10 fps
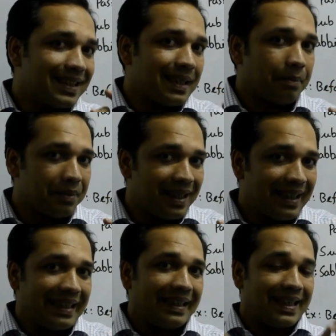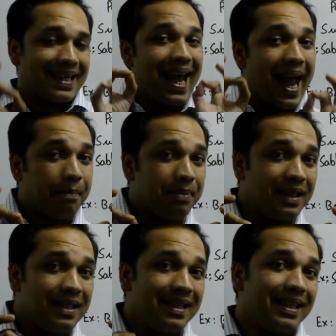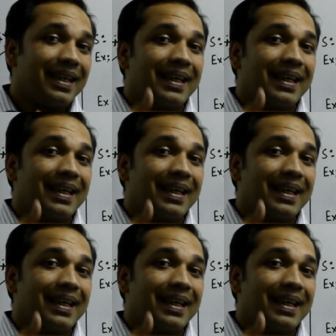is something that happened